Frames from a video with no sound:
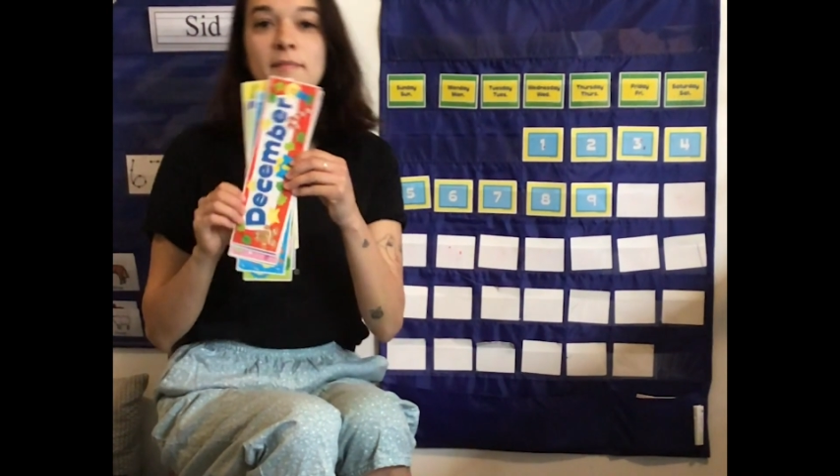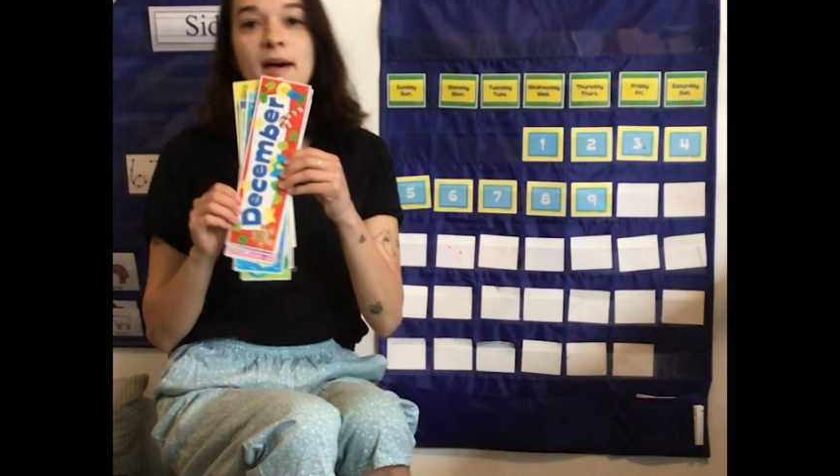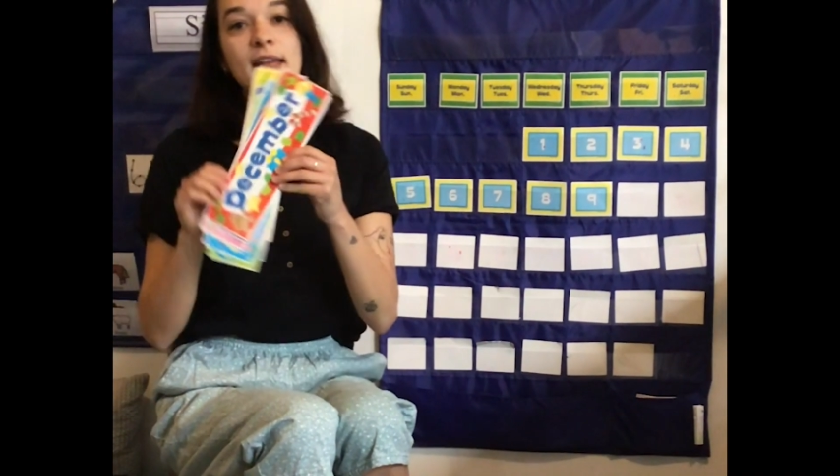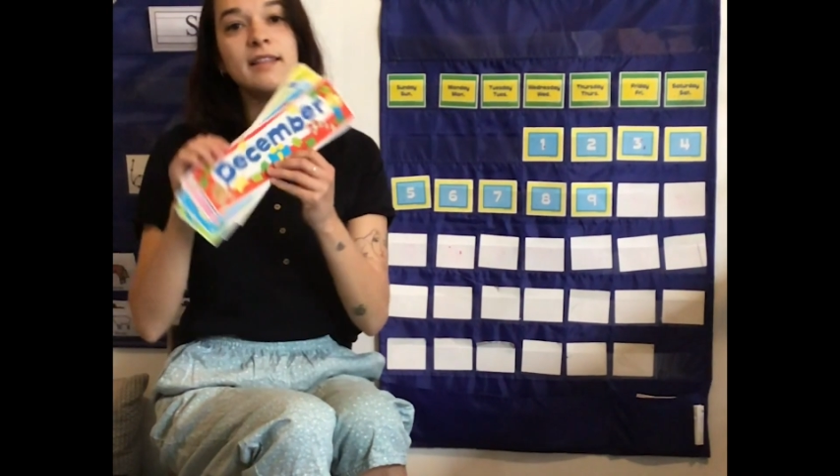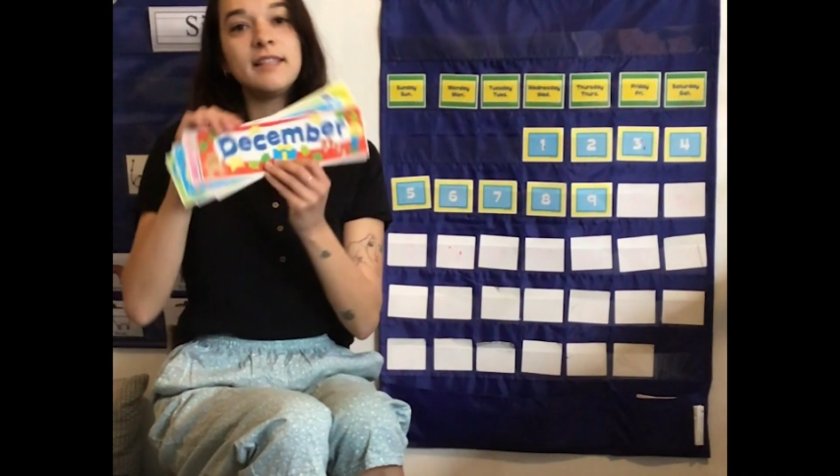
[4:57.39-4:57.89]

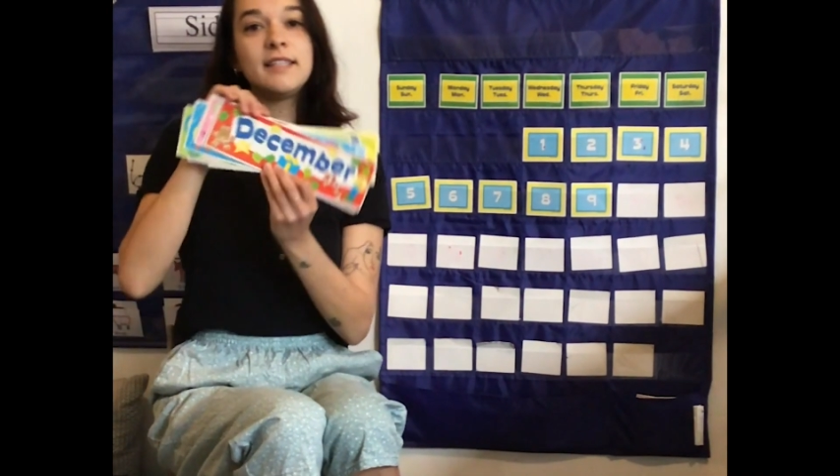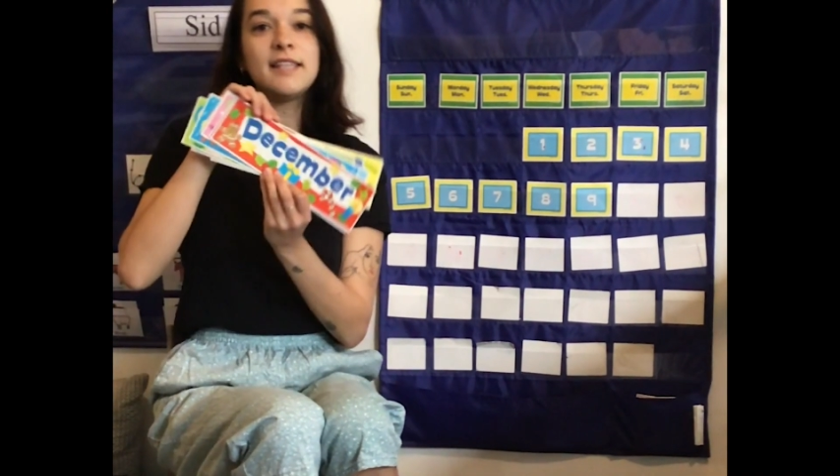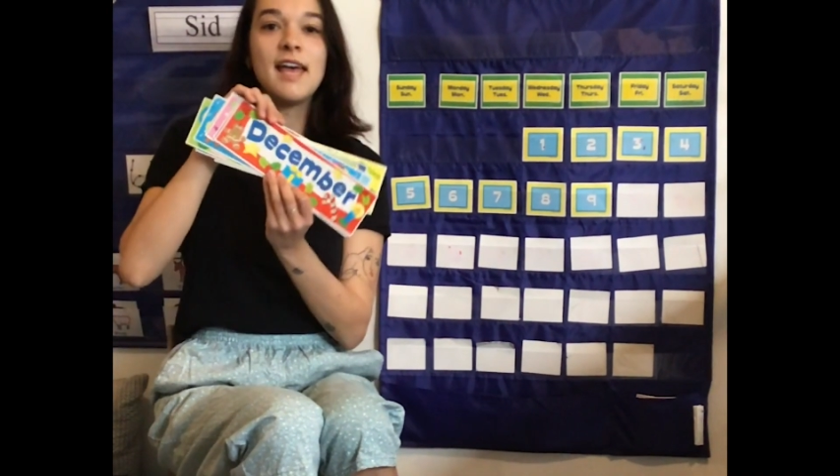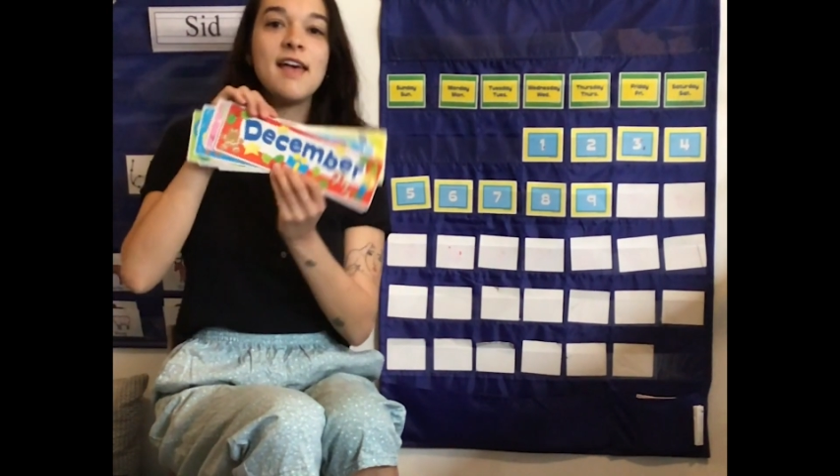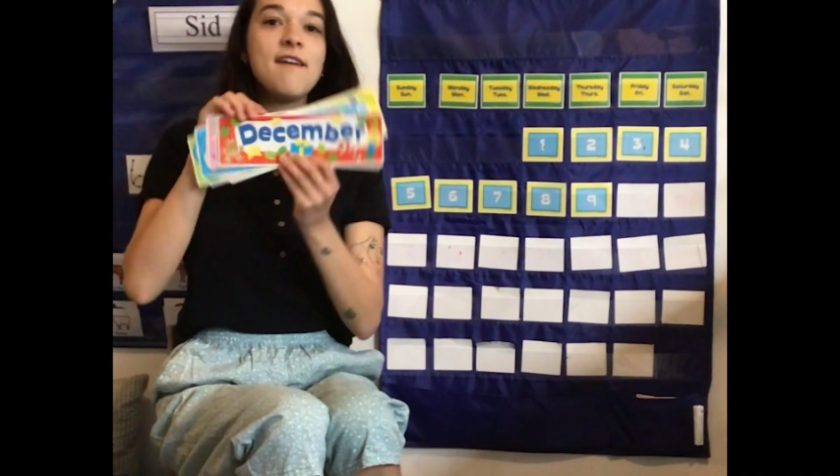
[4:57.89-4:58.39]
months
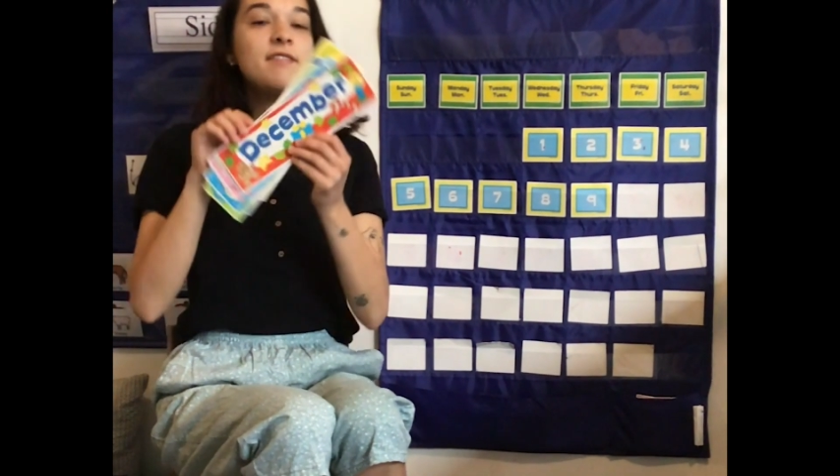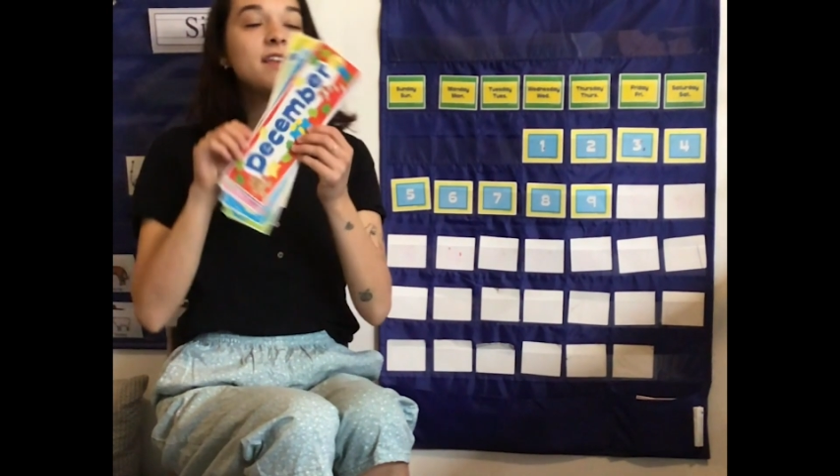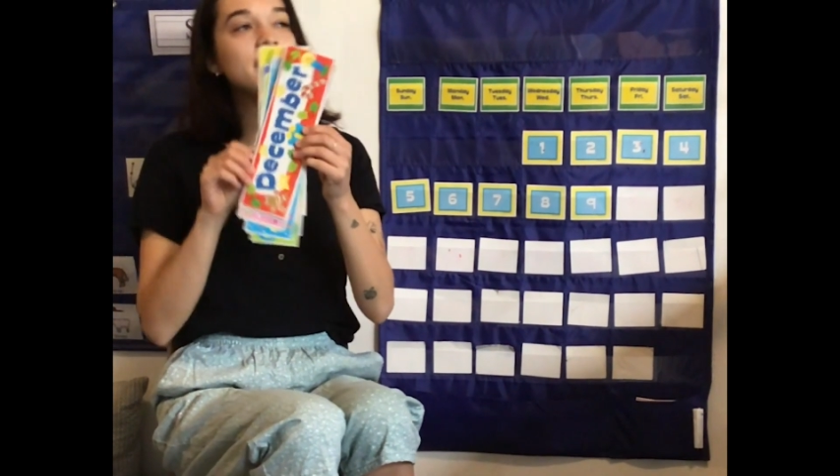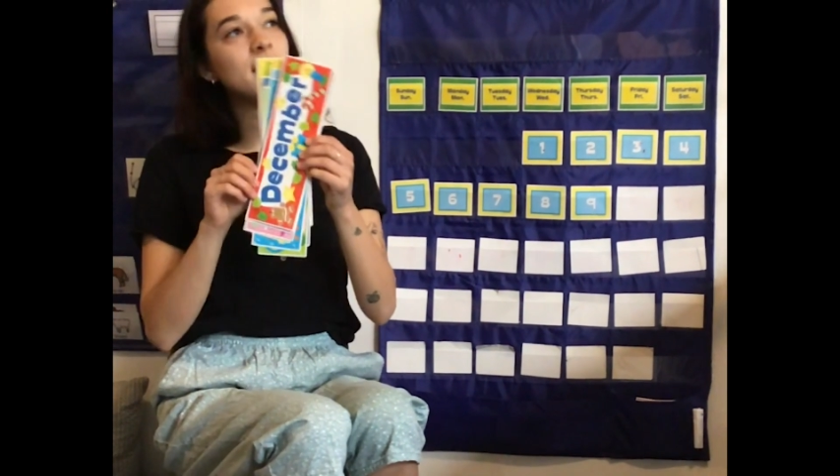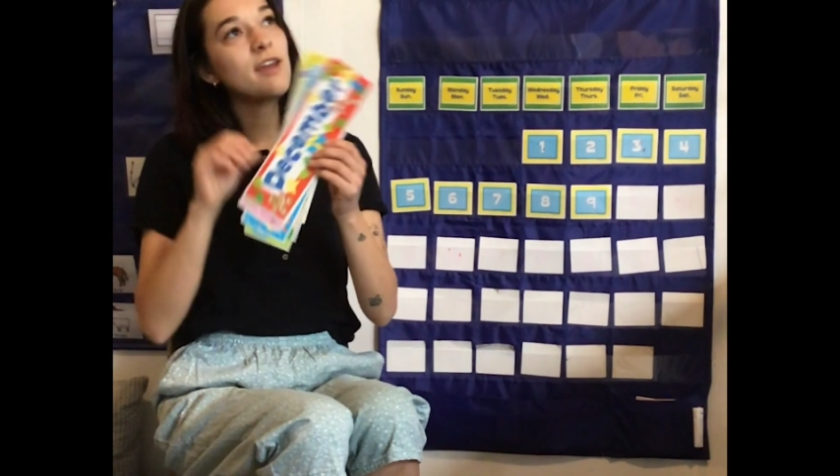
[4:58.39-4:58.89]
of the
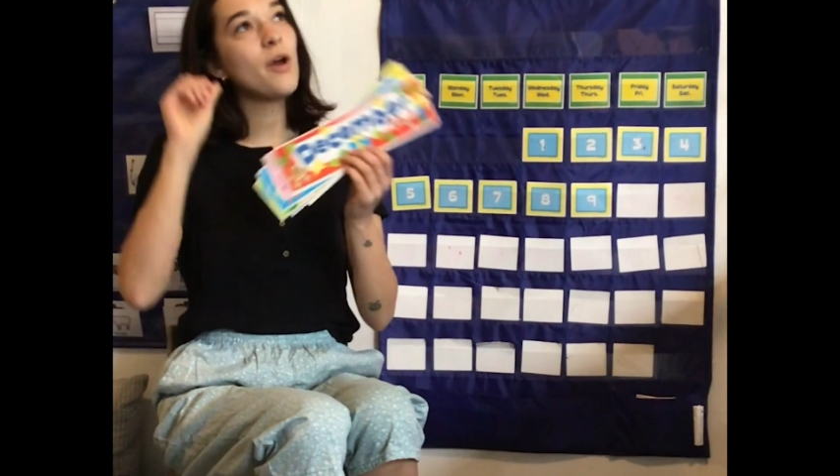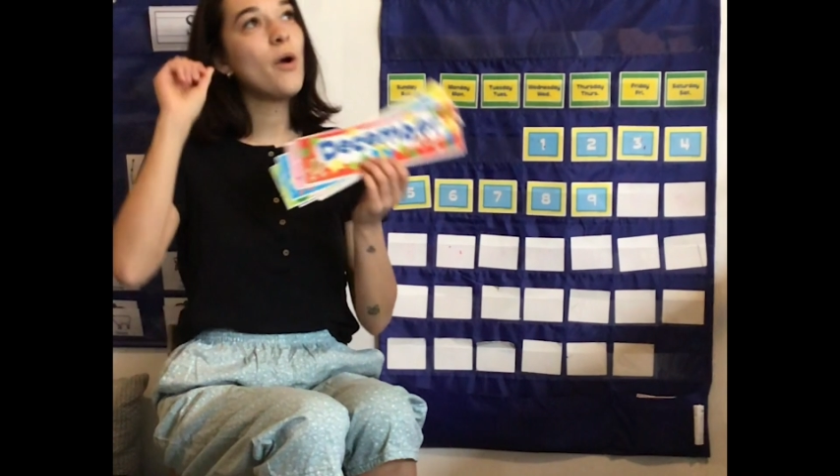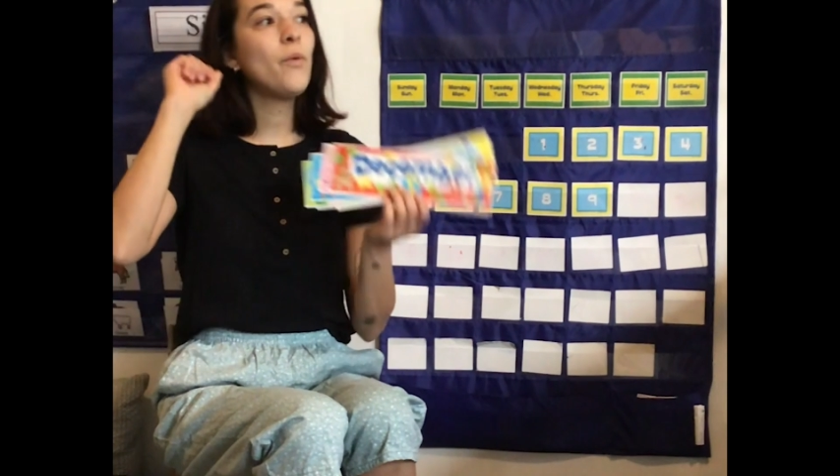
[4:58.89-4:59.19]
year.